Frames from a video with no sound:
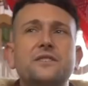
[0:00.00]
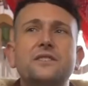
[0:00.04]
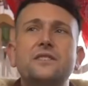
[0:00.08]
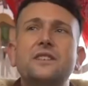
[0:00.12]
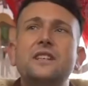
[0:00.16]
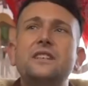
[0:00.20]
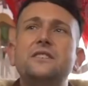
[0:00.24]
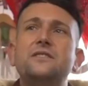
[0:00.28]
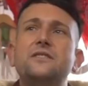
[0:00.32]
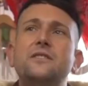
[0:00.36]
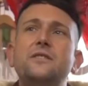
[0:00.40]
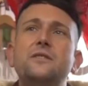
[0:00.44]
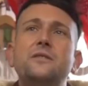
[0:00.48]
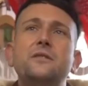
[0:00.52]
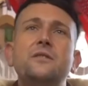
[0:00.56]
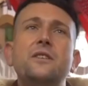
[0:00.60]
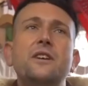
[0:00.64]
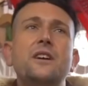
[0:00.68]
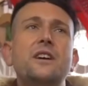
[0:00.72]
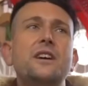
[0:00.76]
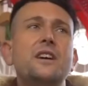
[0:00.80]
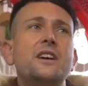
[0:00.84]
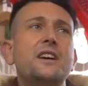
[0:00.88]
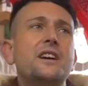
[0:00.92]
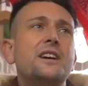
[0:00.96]
you need to,
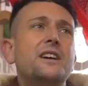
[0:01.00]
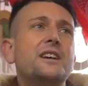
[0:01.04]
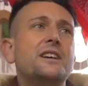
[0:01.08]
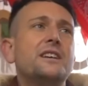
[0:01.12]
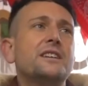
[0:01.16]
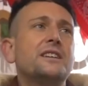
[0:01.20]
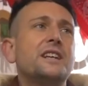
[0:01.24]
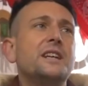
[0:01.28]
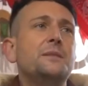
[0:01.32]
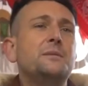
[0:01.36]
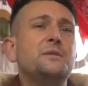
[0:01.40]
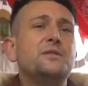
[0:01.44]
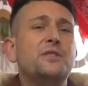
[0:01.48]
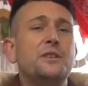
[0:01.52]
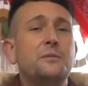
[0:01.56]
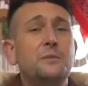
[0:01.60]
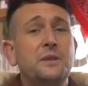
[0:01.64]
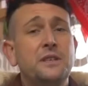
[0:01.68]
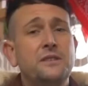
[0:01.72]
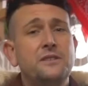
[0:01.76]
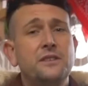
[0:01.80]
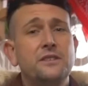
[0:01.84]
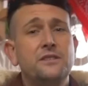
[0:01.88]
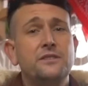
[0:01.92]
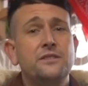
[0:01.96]
keep a 2
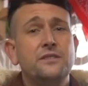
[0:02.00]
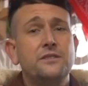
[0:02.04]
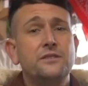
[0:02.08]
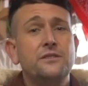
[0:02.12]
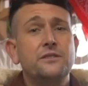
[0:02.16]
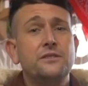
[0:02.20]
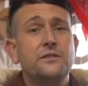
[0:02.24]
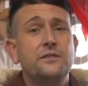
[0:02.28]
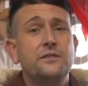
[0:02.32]
metre distance.